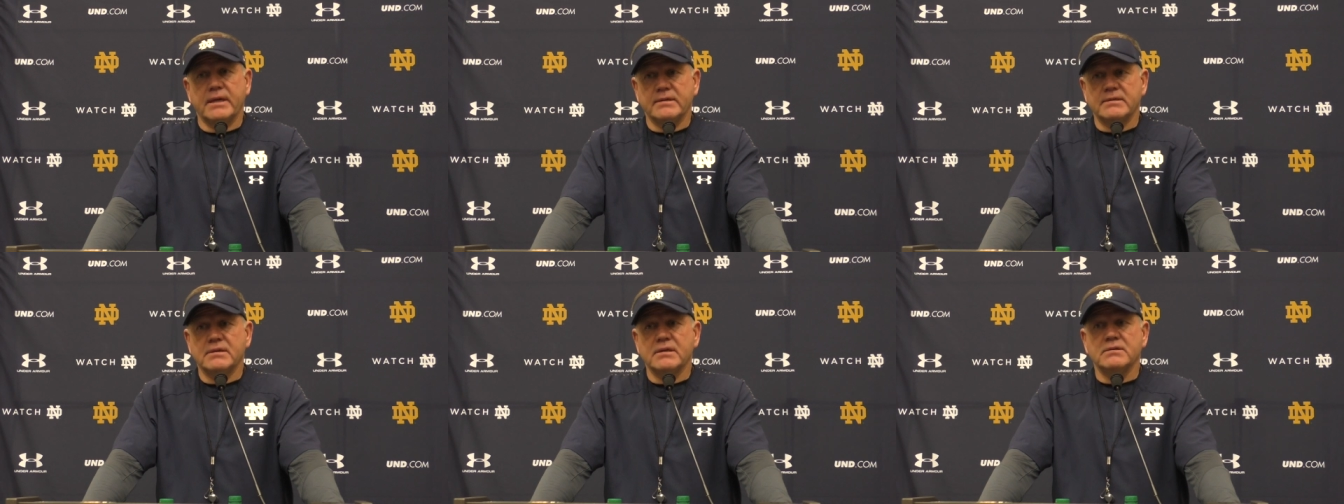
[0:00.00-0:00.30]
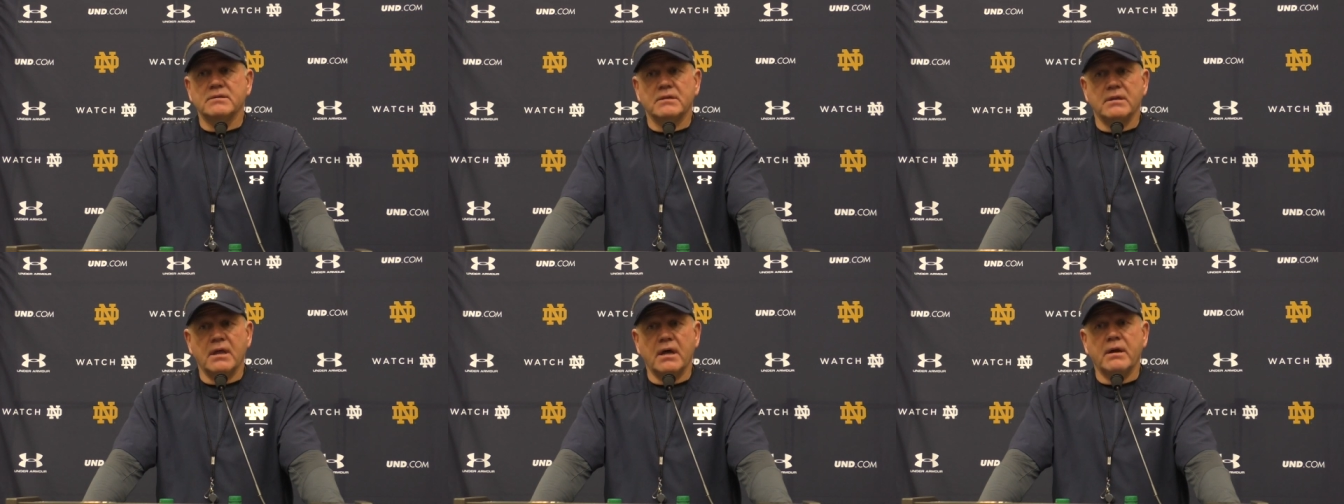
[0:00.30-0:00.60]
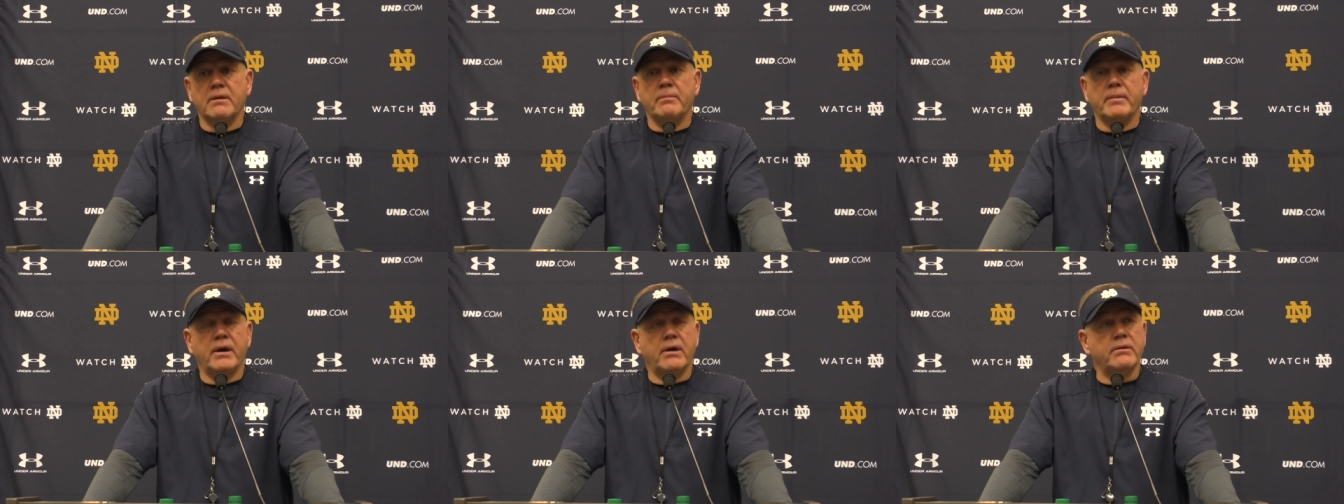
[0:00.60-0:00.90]
that says a
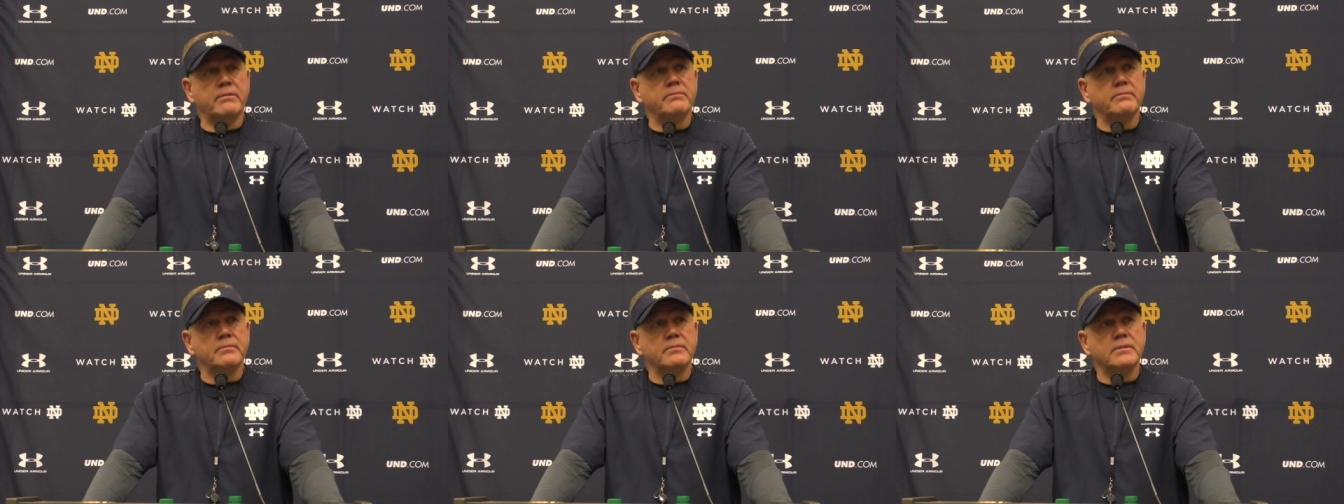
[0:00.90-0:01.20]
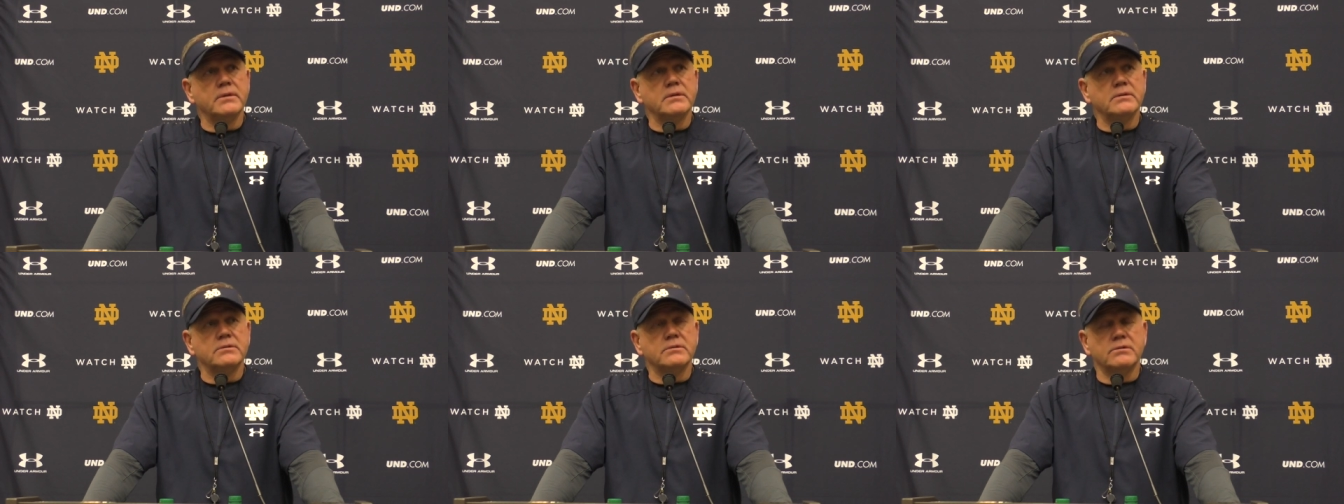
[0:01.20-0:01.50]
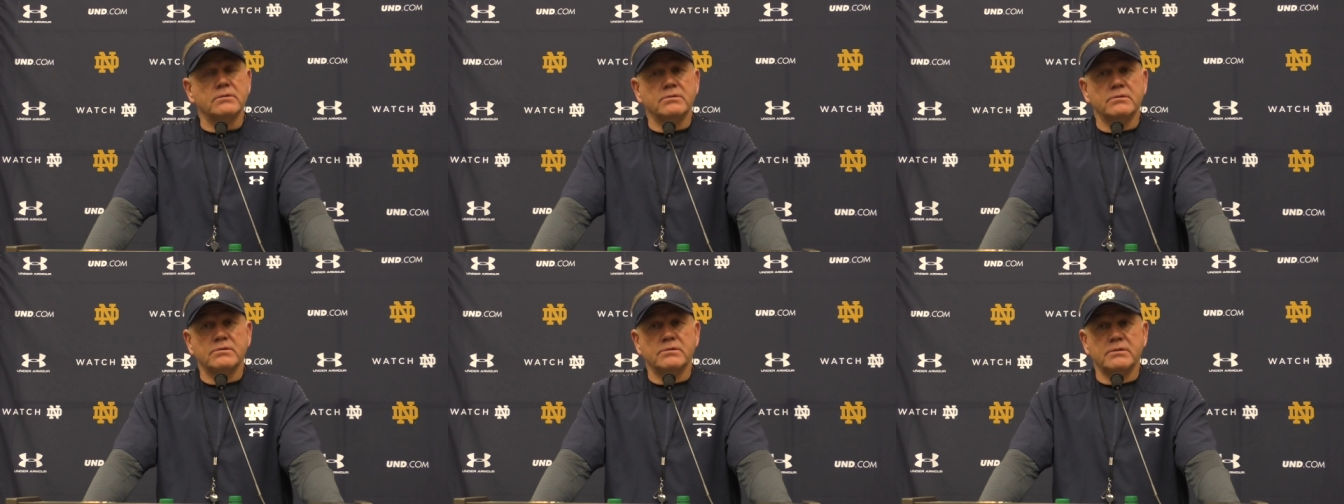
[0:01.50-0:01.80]
lot about him. Uh,
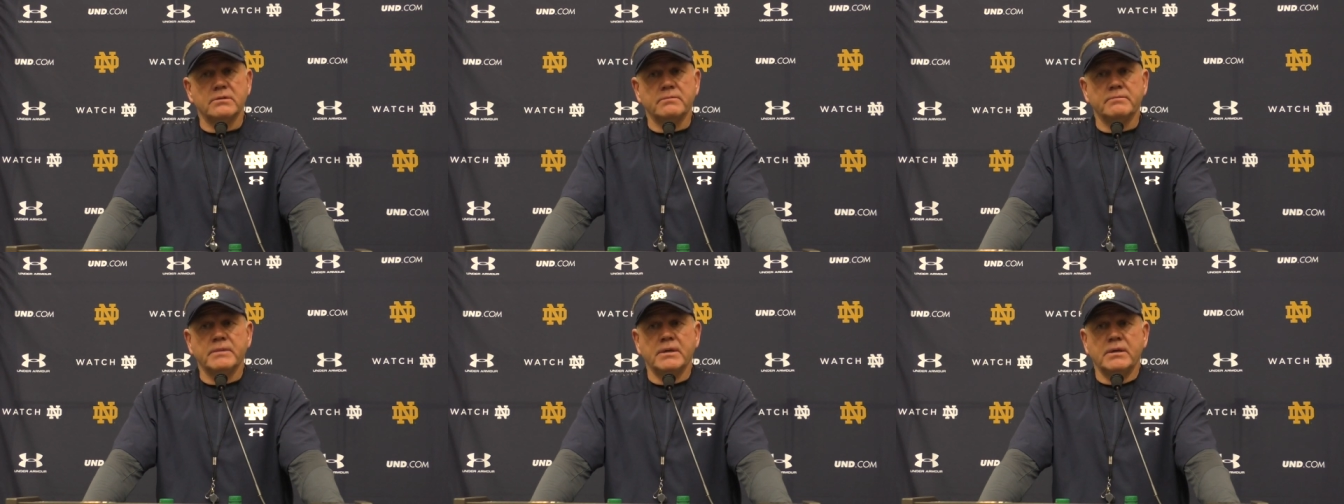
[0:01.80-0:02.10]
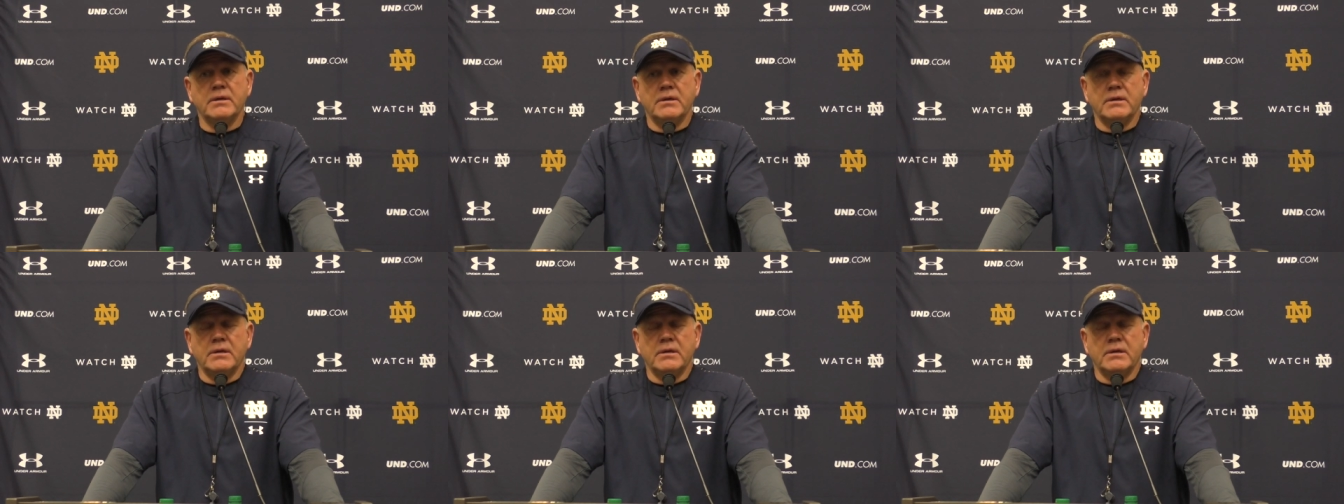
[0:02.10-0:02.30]
so there's a,